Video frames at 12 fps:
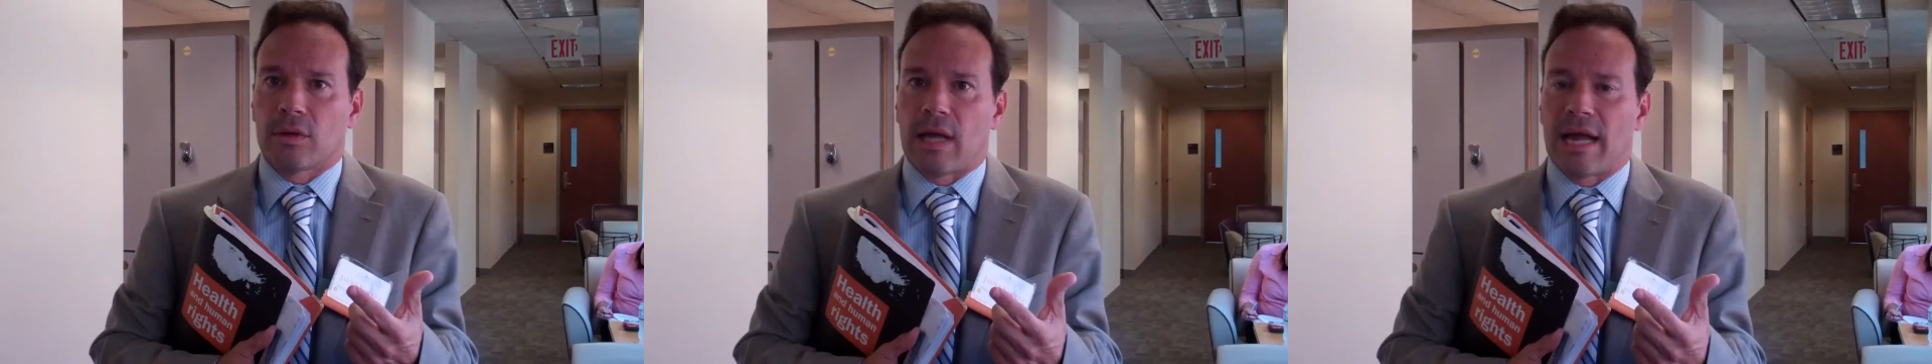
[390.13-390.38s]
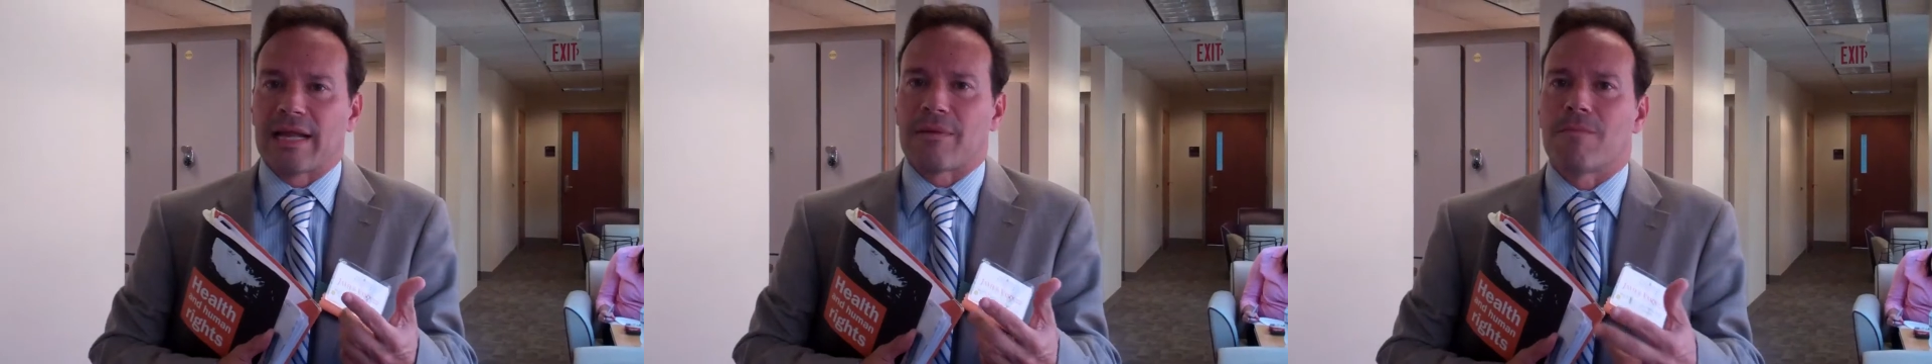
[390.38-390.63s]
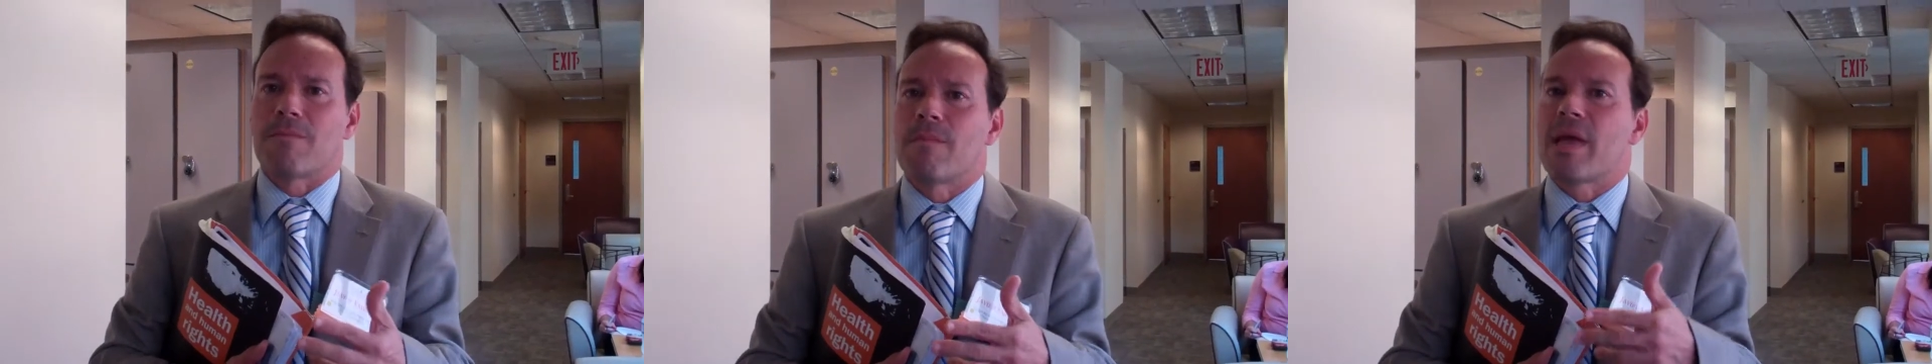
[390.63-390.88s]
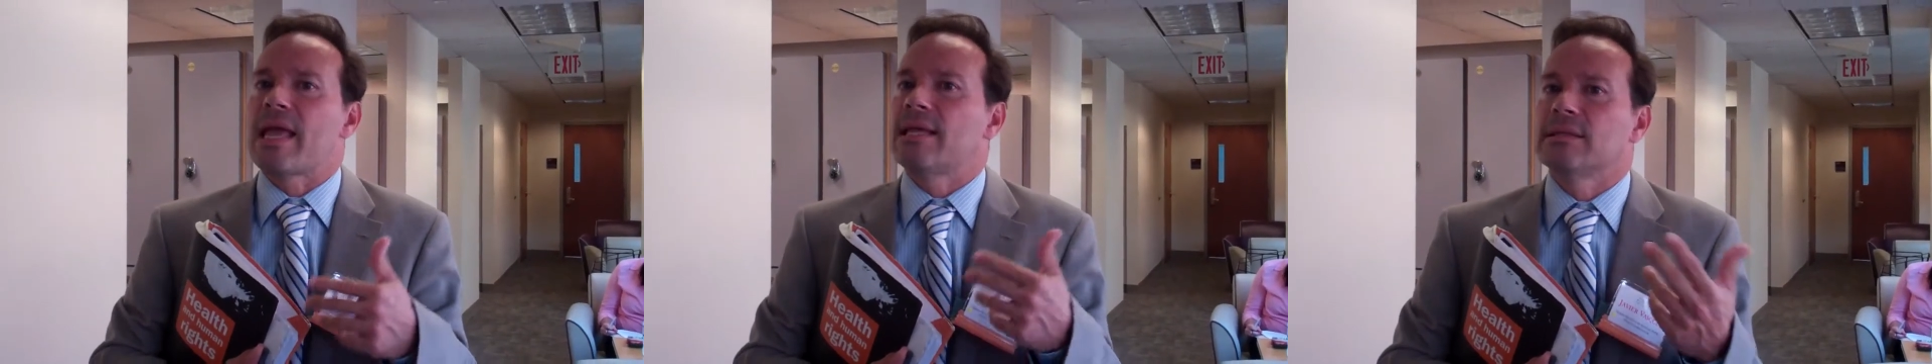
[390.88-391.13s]
an
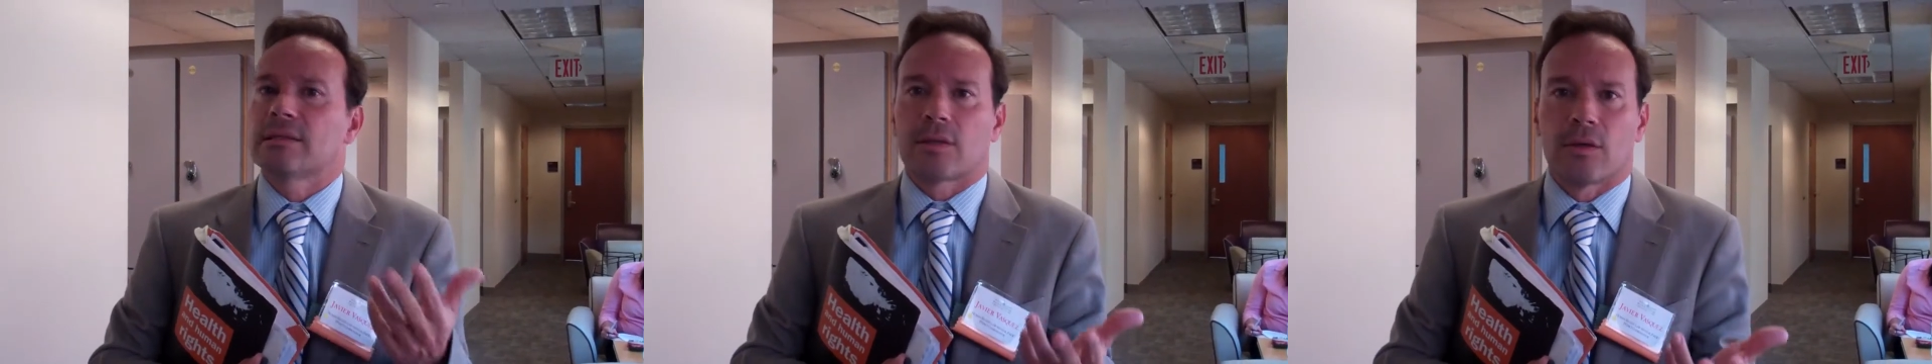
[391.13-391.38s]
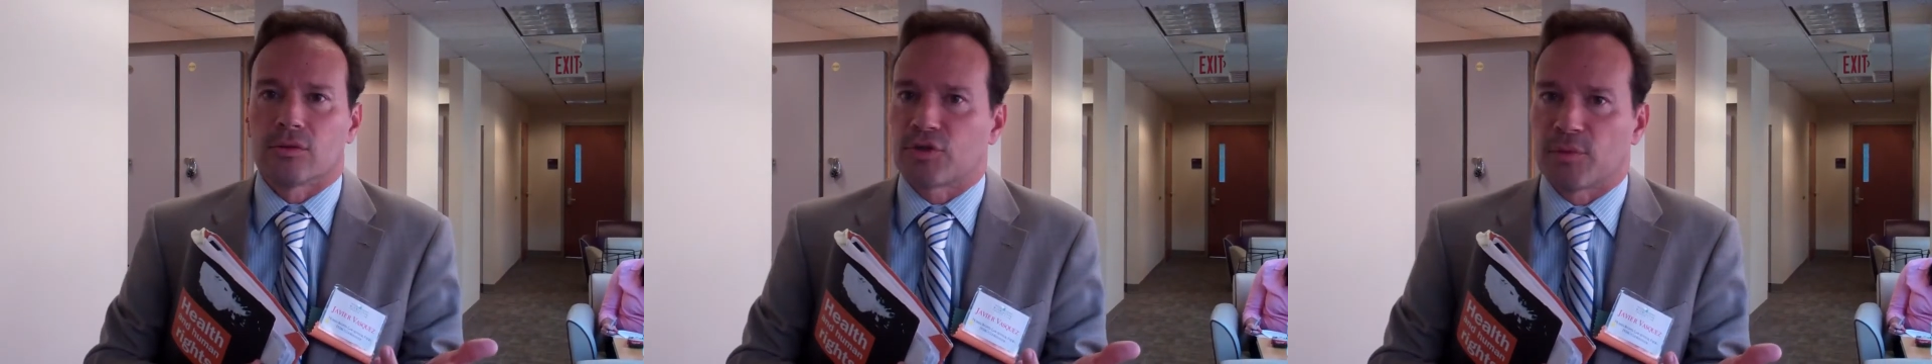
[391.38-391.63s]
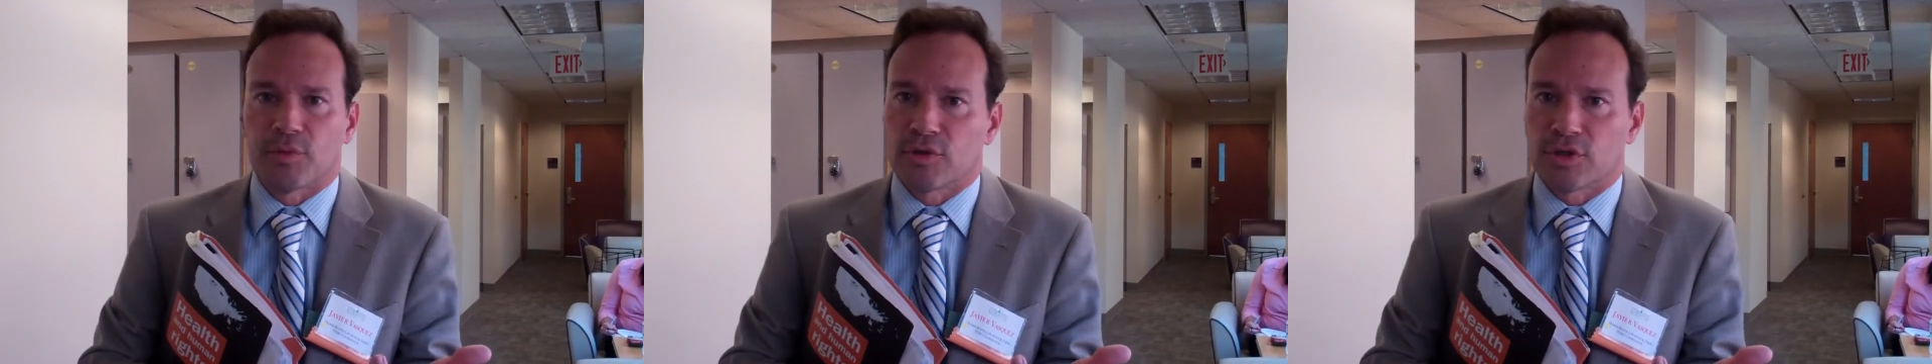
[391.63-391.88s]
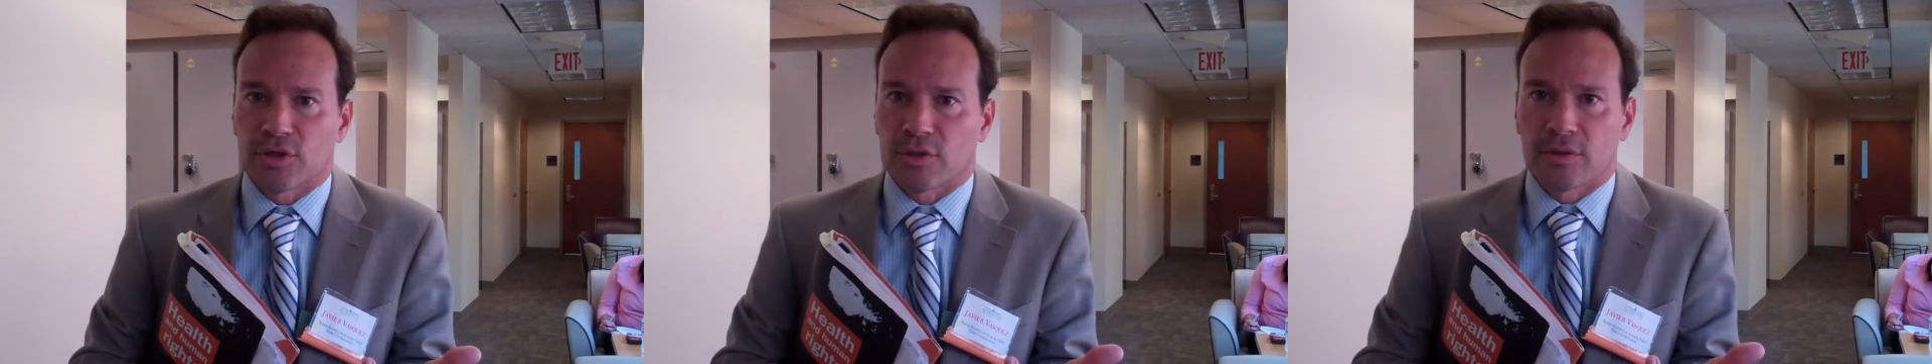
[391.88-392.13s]
immense
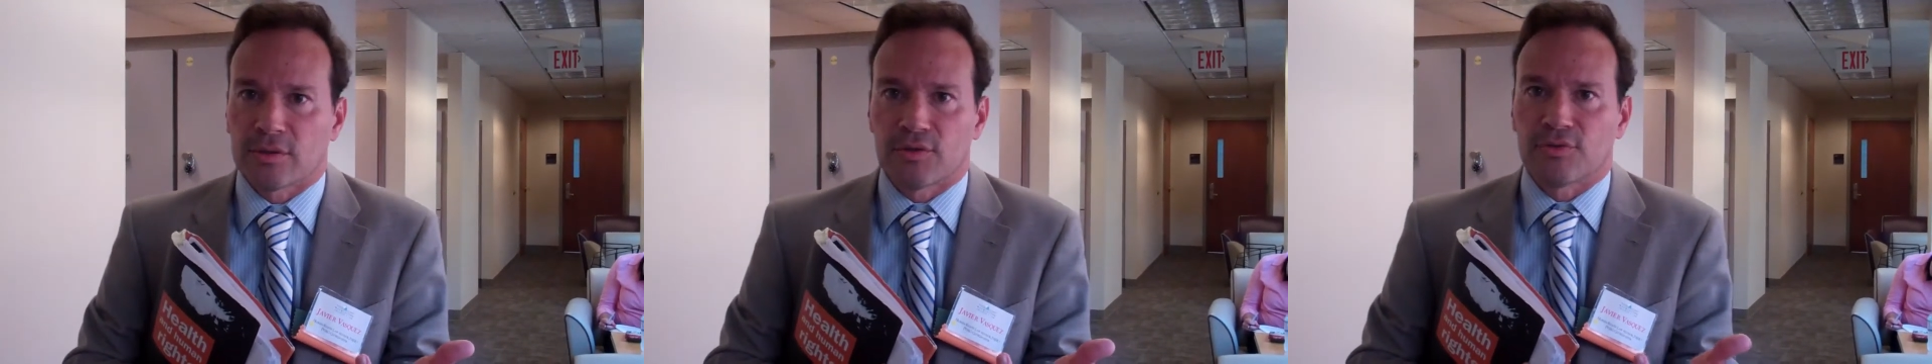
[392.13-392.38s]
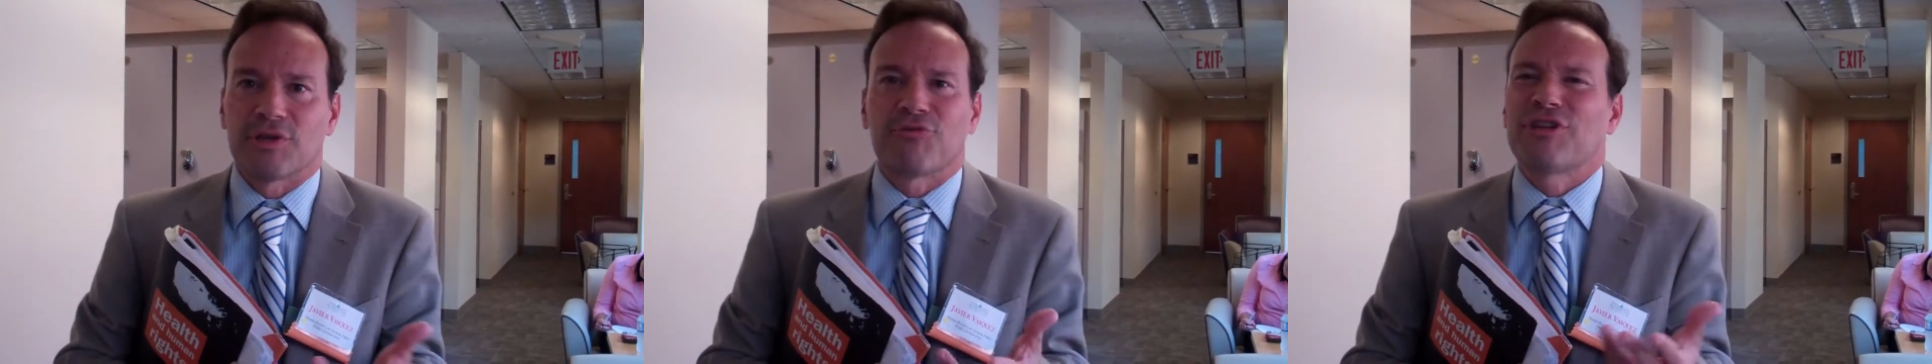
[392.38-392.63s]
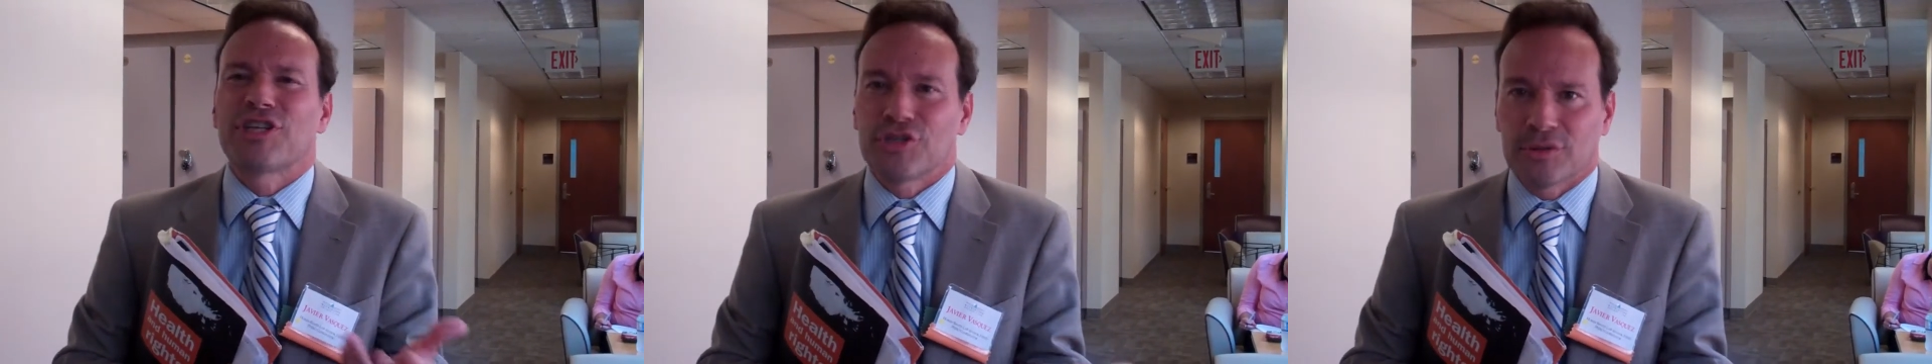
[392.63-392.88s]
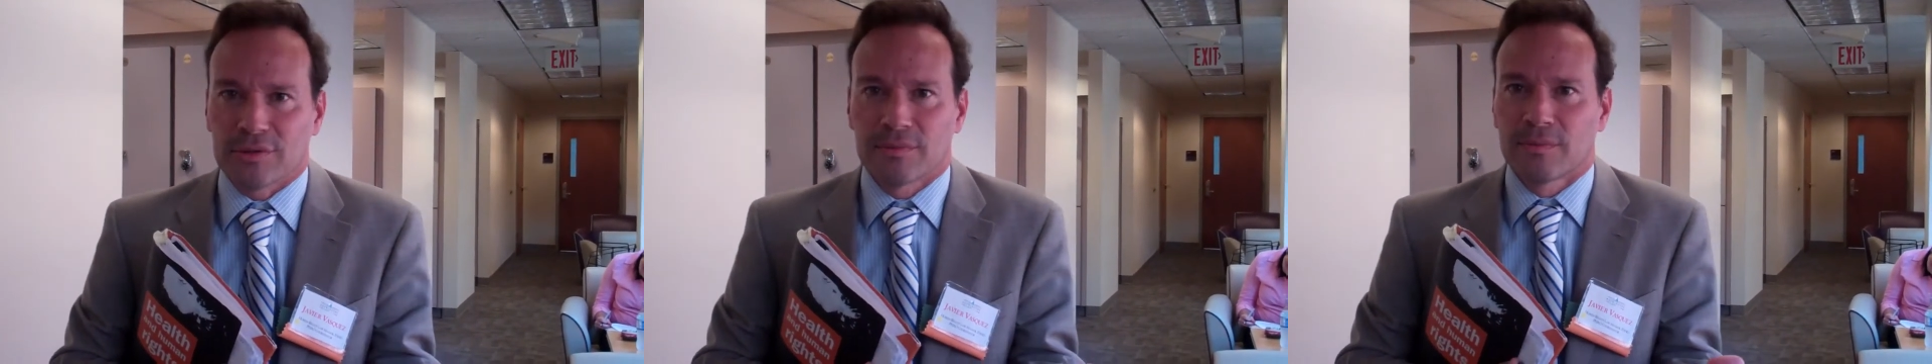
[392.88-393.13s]
contribution to the region,